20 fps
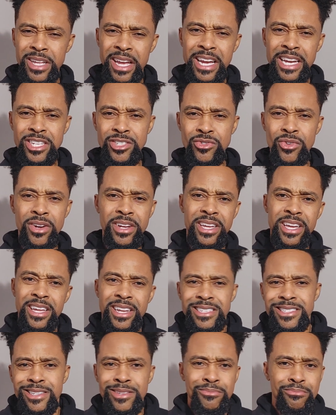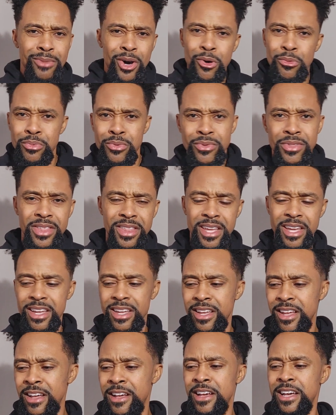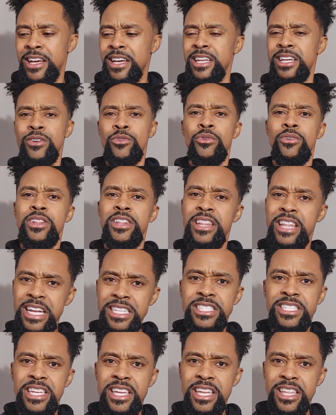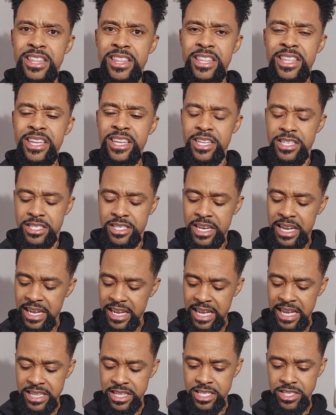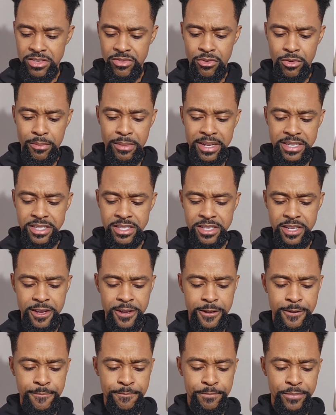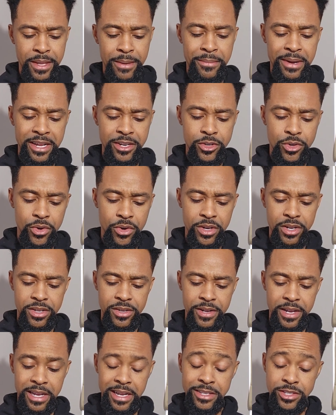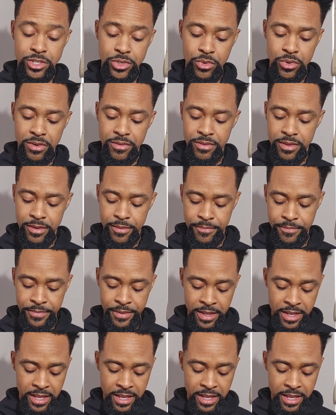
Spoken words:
to Android, yeah, that's a mobile thing. Let's get this. And I got this for my son and my daughter. I got two of them.